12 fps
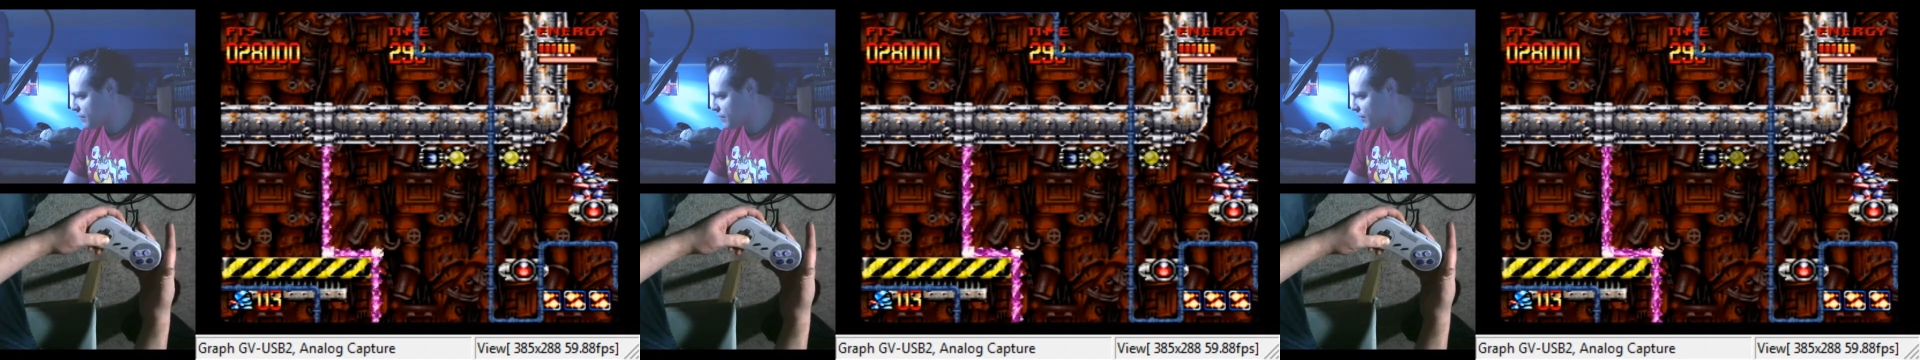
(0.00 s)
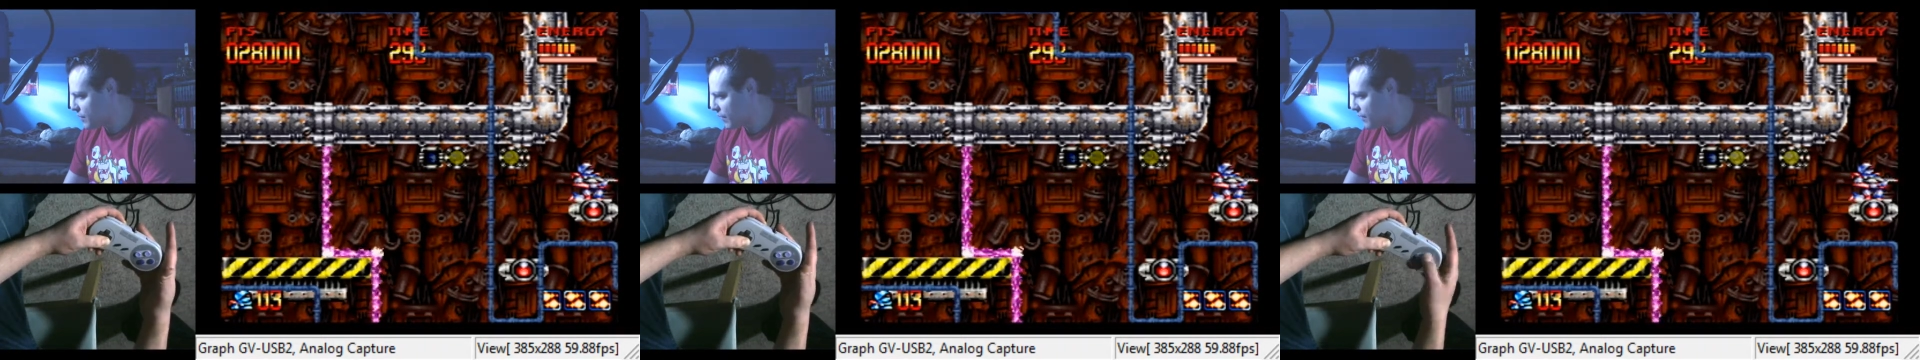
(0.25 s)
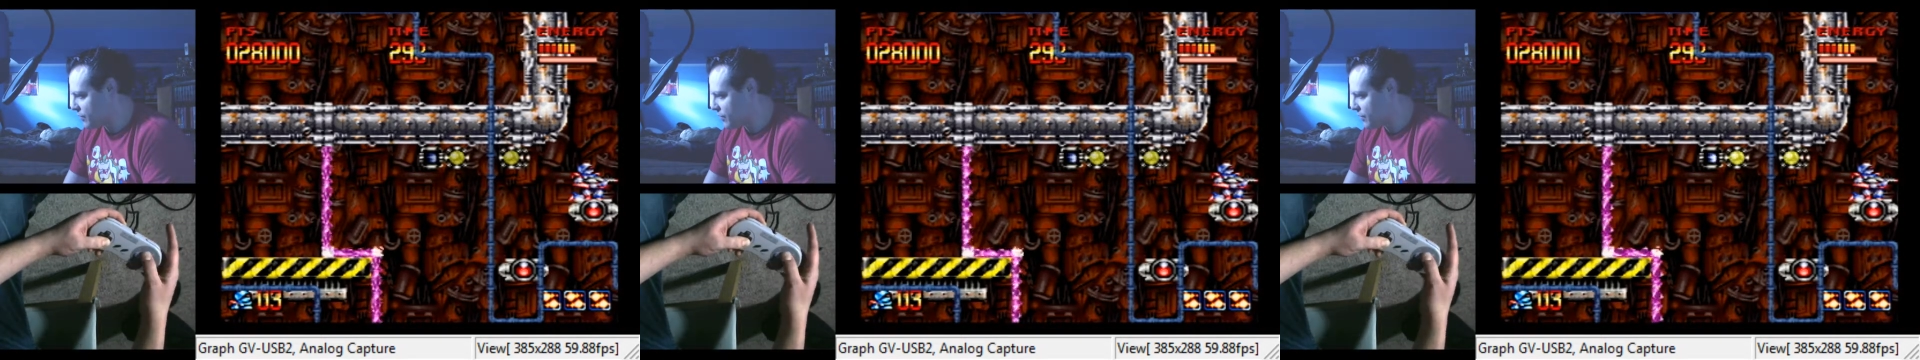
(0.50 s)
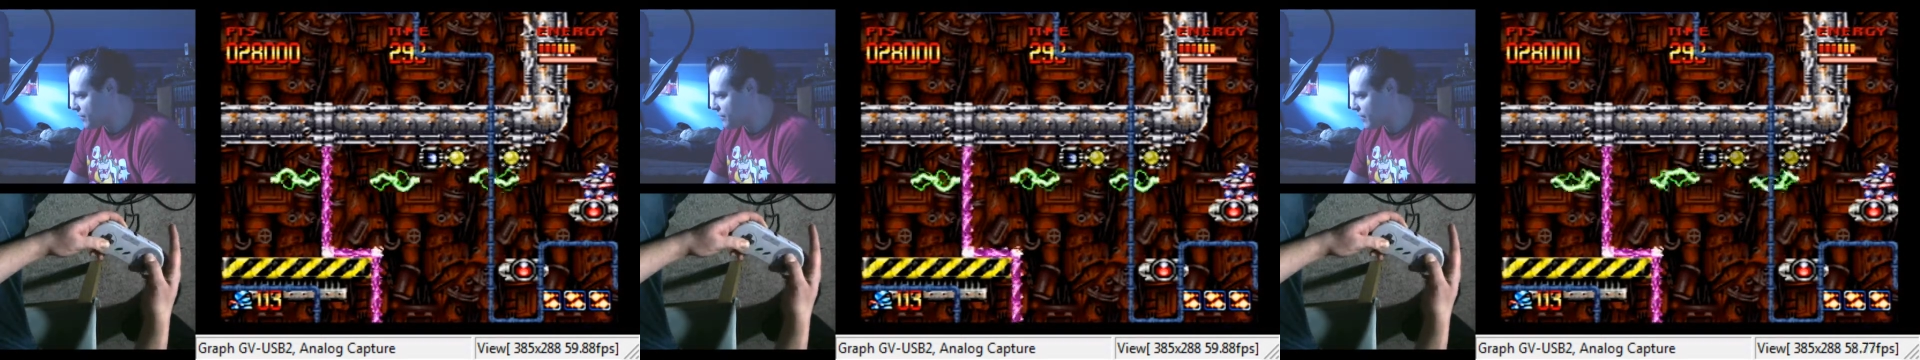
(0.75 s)
You might
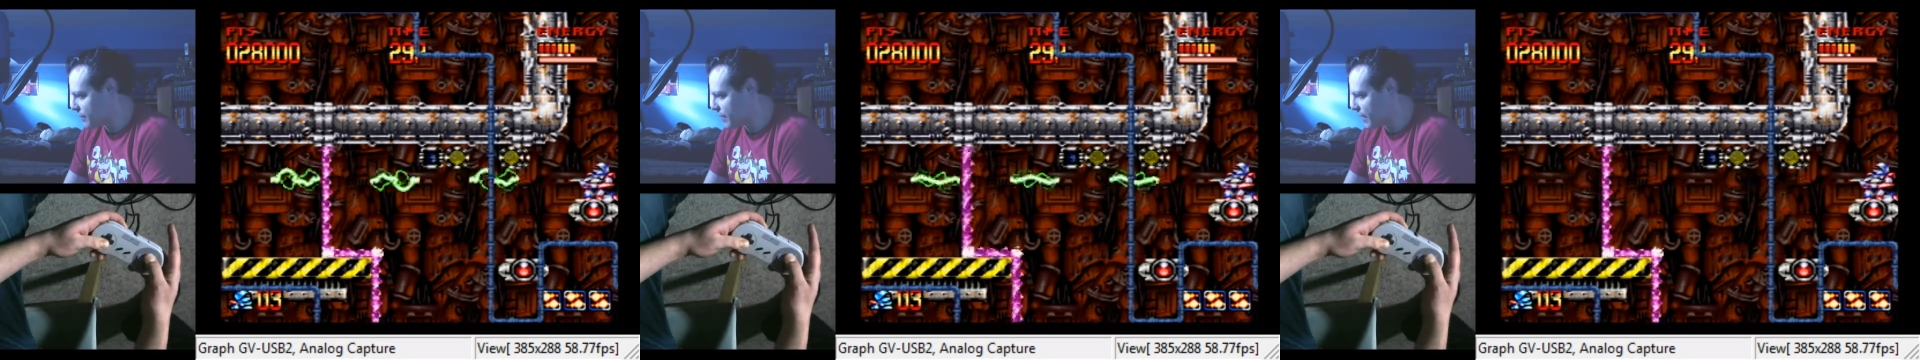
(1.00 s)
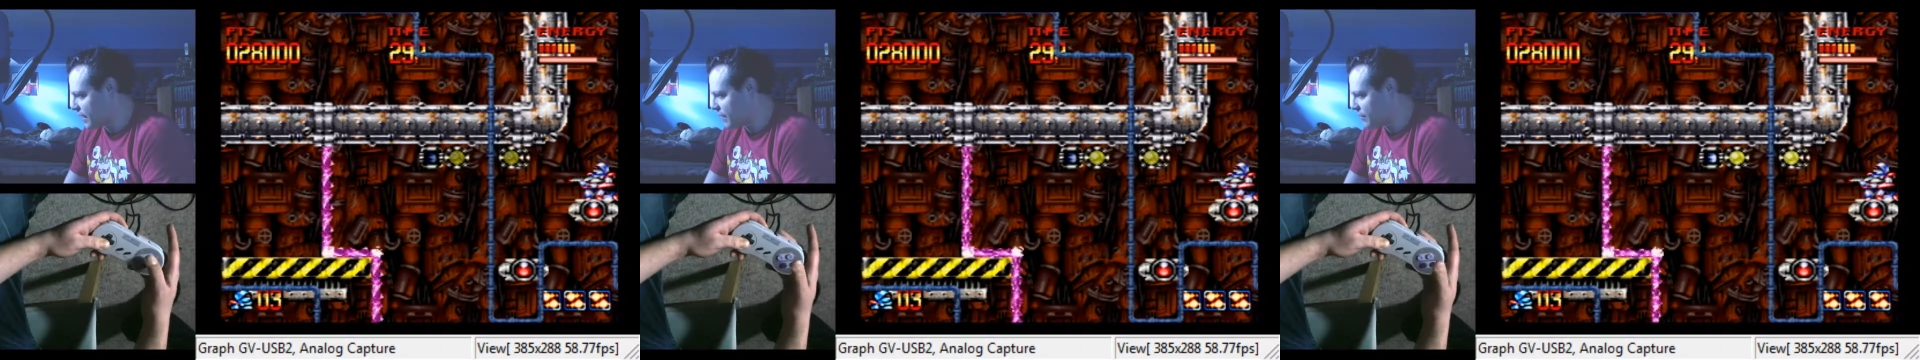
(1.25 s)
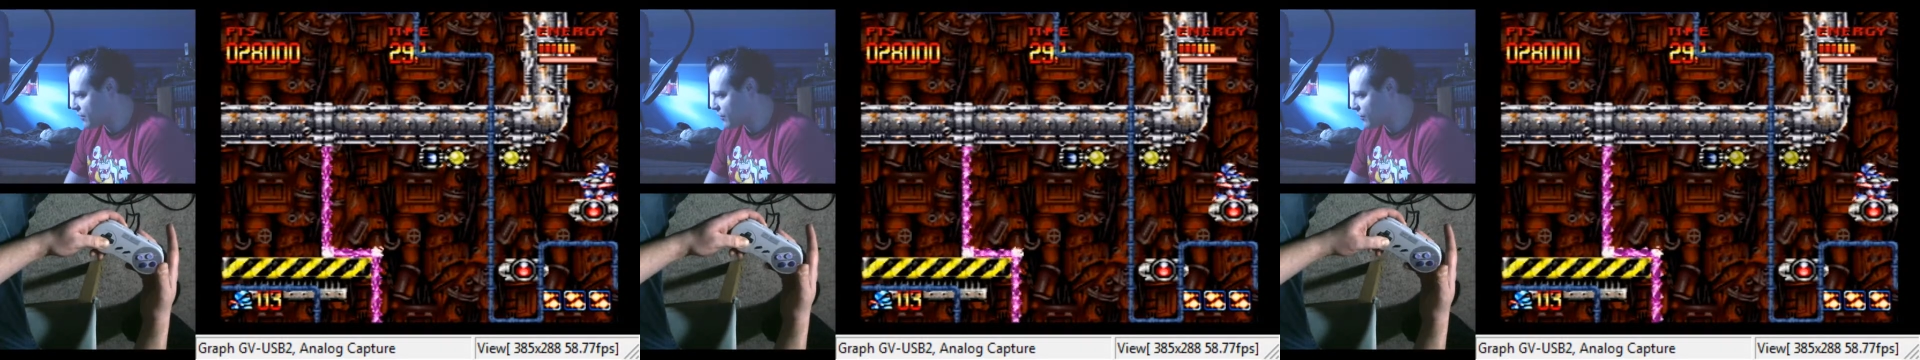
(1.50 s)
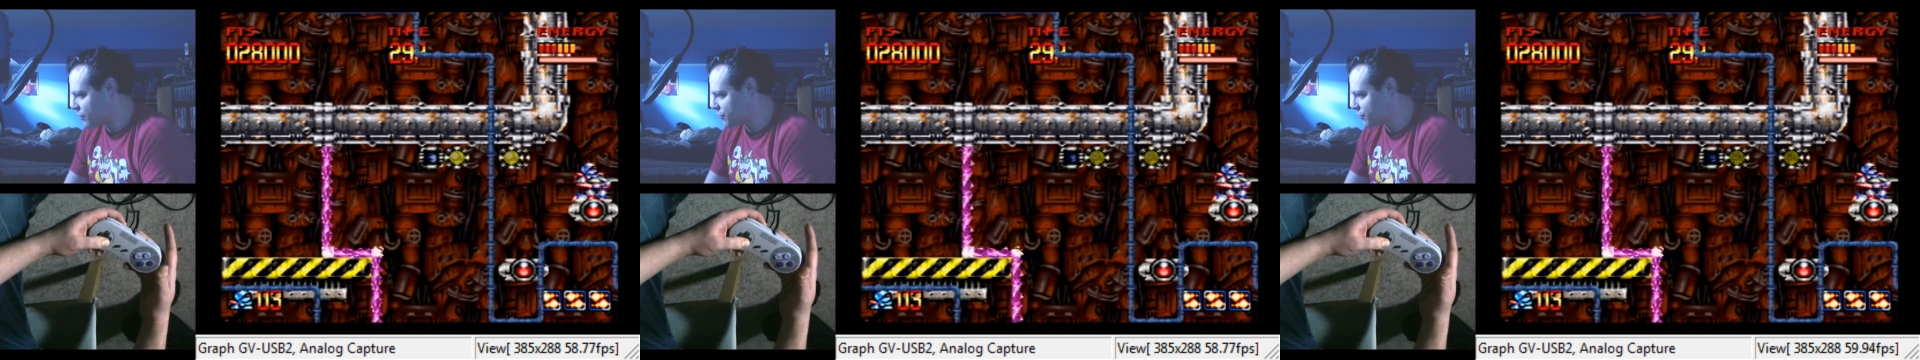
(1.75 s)
notice I'm getting
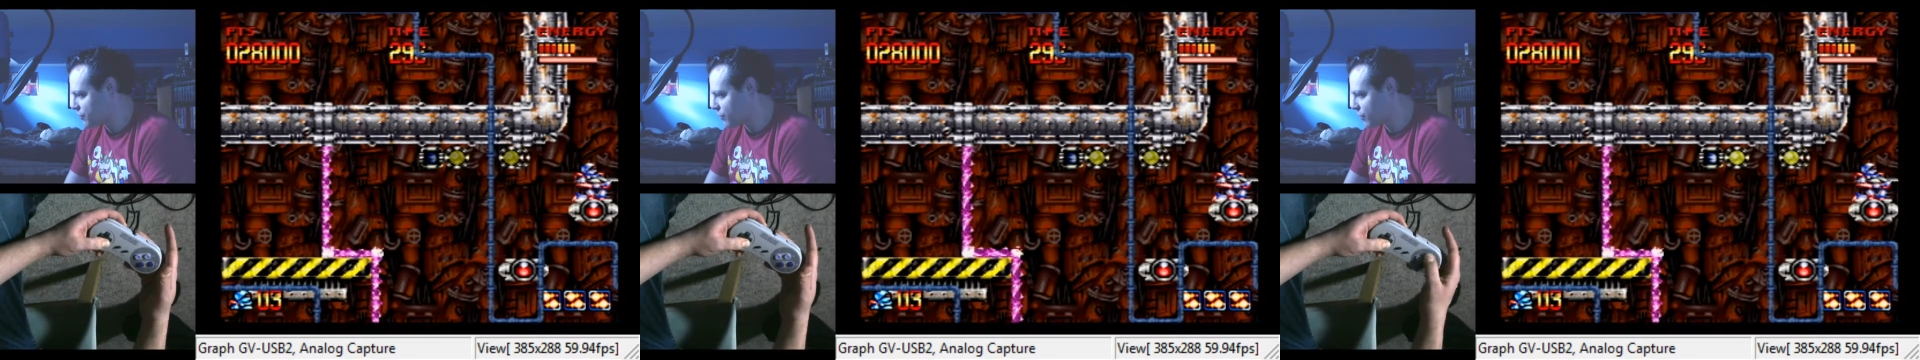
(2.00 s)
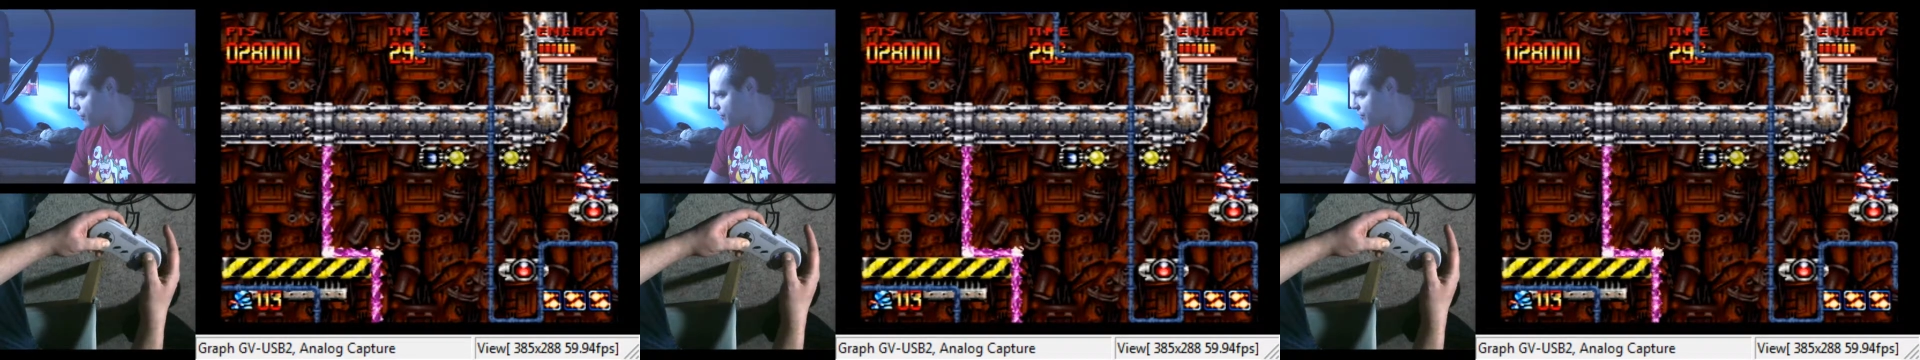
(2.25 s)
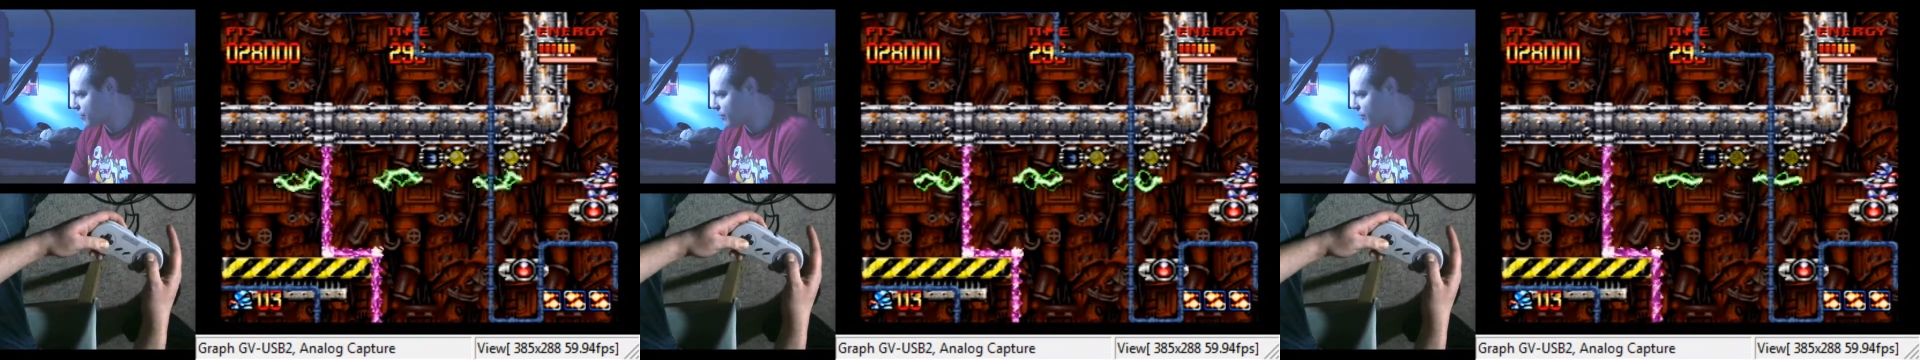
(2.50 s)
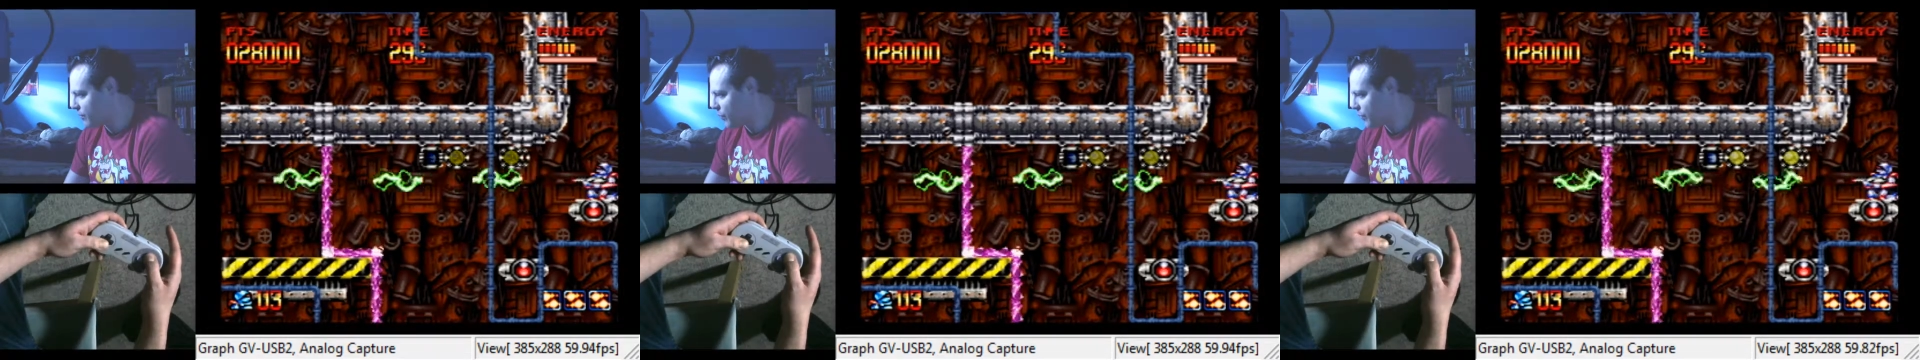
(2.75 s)
closer towards the
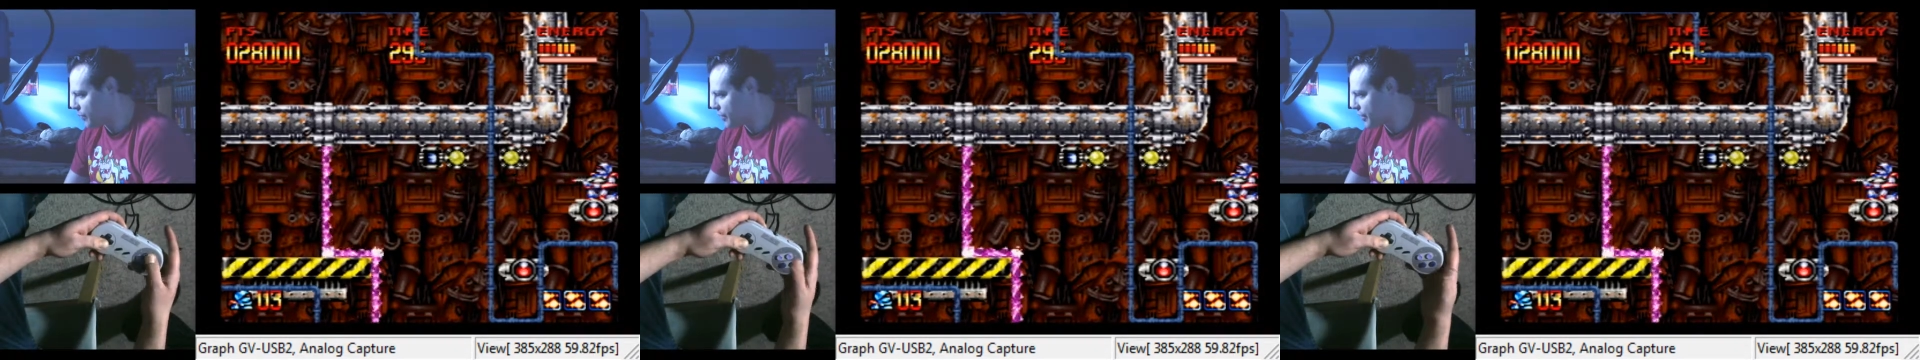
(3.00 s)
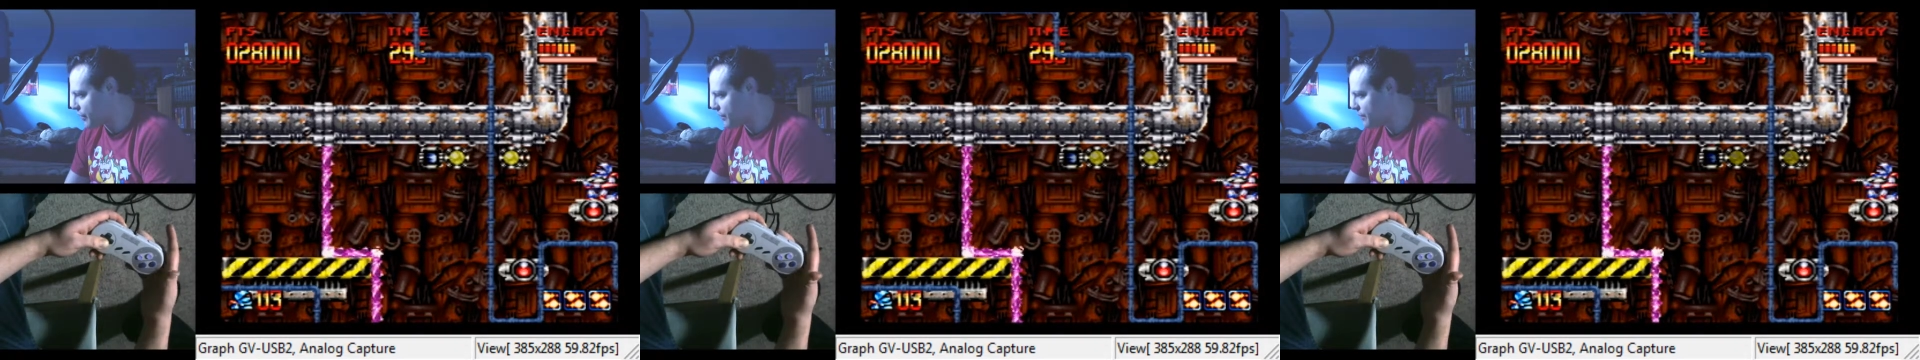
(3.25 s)
border here.